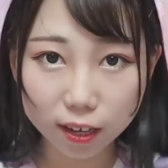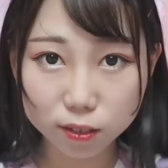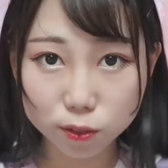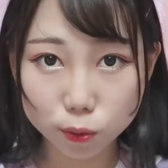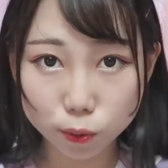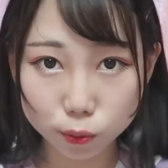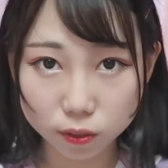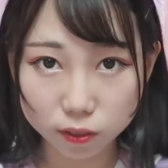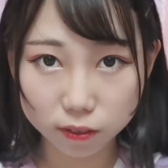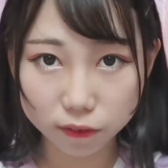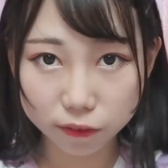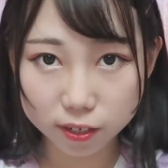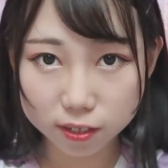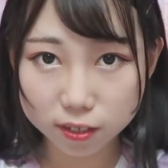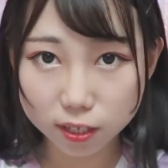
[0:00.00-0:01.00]
as usual. The
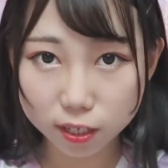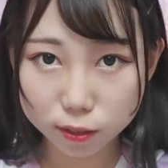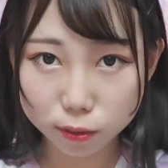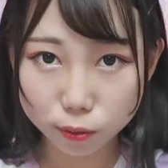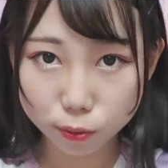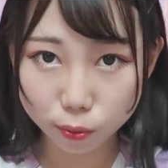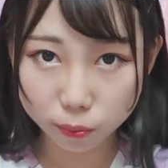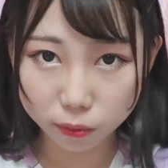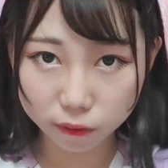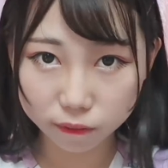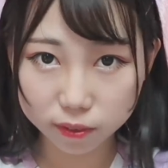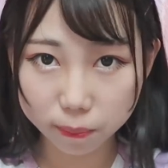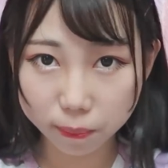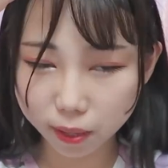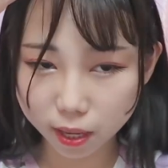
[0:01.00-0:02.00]
first thing is to remove
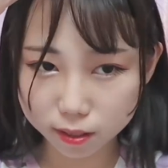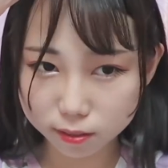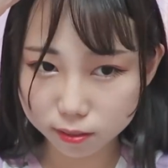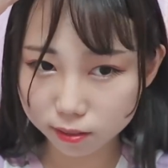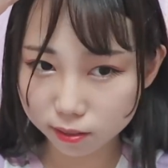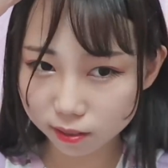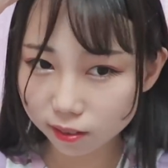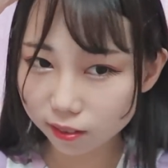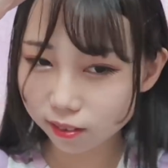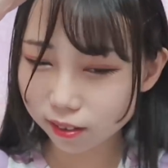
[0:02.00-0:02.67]
the bands.